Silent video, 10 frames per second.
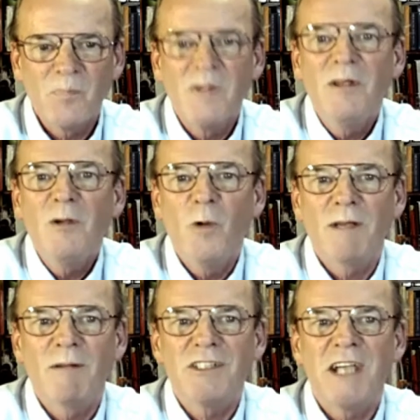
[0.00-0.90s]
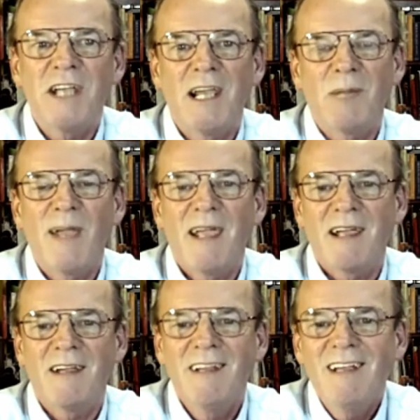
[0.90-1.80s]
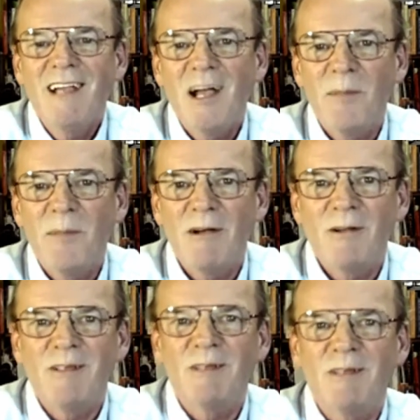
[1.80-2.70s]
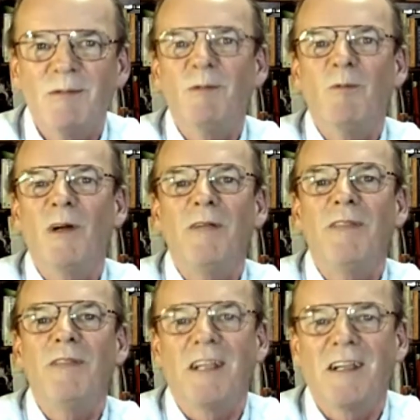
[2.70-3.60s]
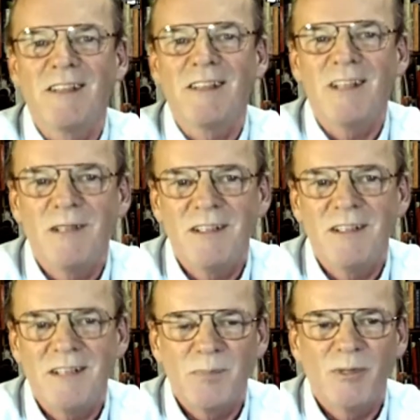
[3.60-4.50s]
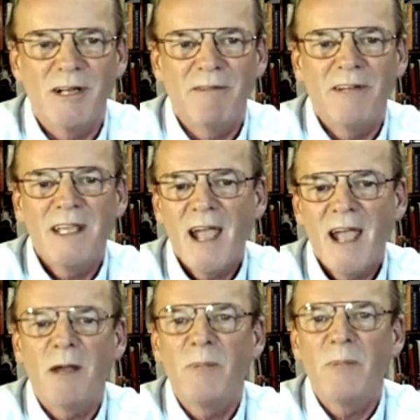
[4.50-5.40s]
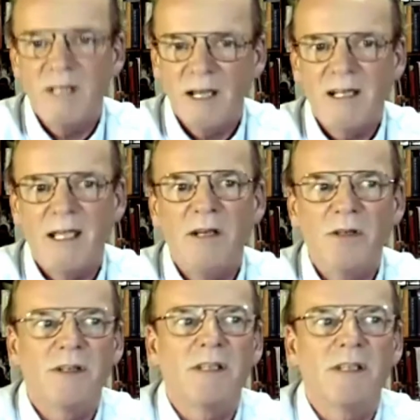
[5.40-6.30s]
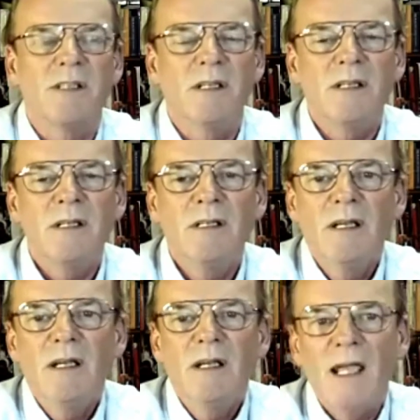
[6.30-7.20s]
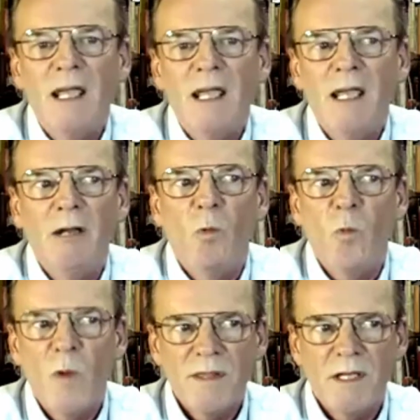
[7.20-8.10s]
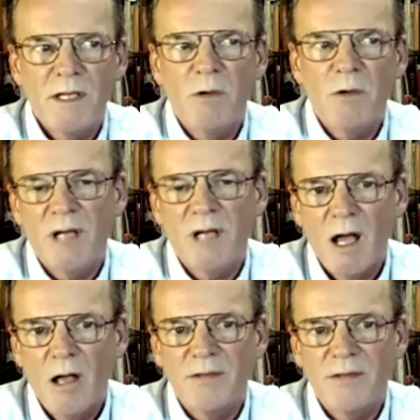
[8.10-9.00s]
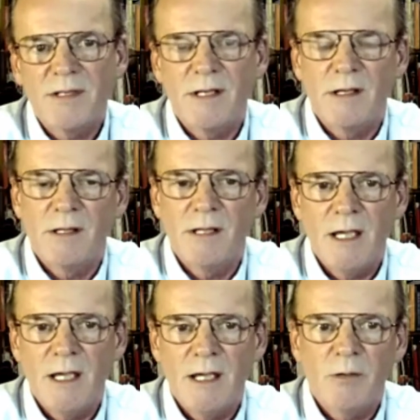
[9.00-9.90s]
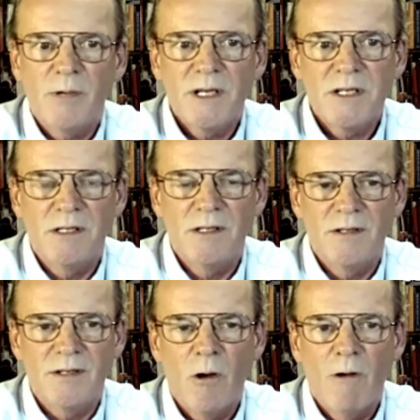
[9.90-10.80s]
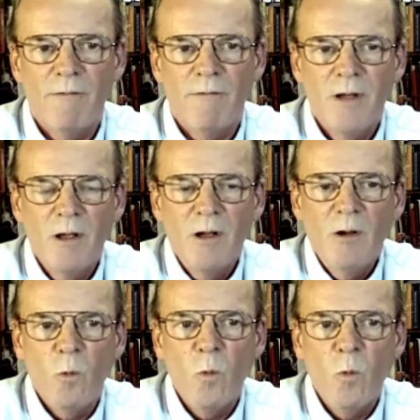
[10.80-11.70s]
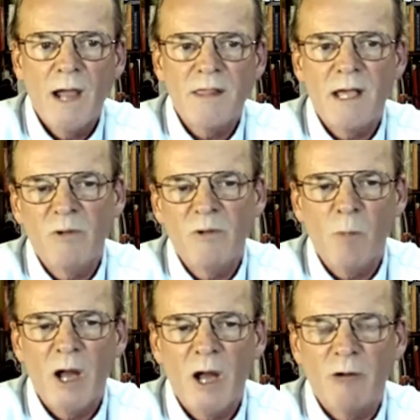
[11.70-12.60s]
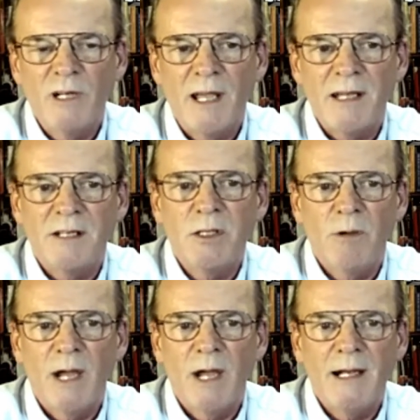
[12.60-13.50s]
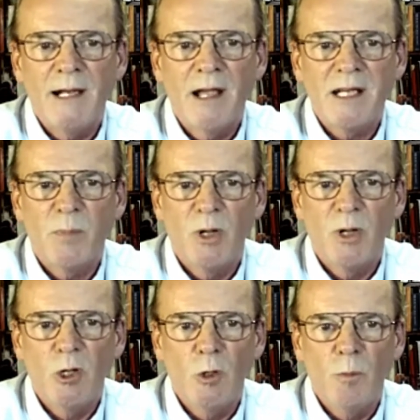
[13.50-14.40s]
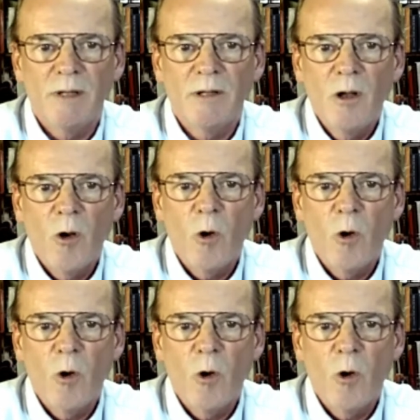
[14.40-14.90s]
to chat back about what you think a consultant is briefly, and I'm particularly interested in whether you can answer the questions of why that might relate to a light bulb or a